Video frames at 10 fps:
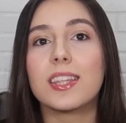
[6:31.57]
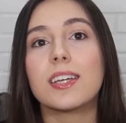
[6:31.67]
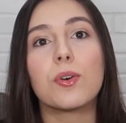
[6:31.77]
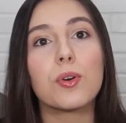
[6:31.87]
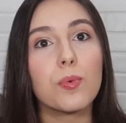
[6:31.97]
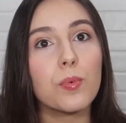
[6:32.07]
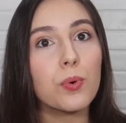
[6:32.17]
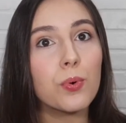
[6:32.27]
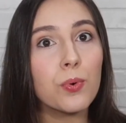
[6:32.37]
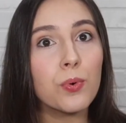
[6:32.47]
The
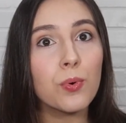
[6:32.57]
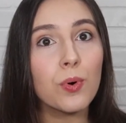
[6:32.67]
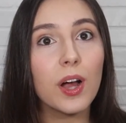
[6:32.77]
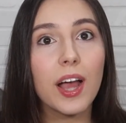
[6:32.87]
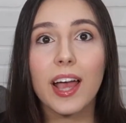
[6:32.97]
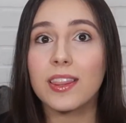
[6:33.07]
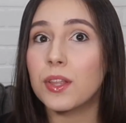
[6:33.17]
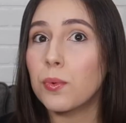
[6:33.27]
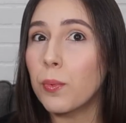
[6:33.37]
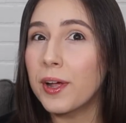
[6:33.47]
who
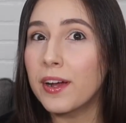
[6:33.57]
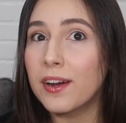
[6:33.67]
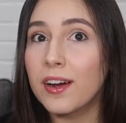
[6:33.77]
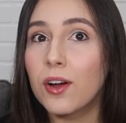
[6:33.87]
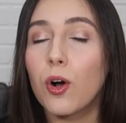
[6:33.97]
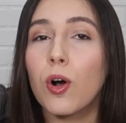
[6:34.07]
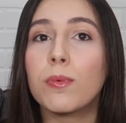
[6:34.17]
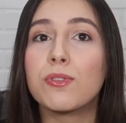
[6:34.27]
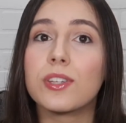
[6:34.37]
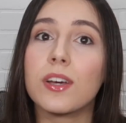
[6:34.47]
and the where
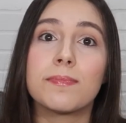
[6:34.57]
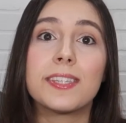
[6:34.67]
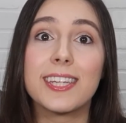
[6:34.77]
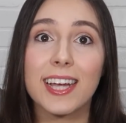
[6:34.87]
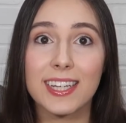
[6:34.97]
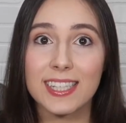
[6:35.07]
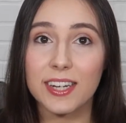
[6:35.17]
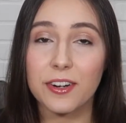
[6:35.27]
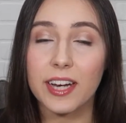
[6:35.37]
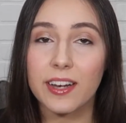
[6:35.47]
almost comes
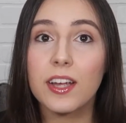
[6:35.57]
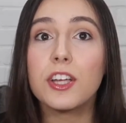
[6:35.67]
secondary.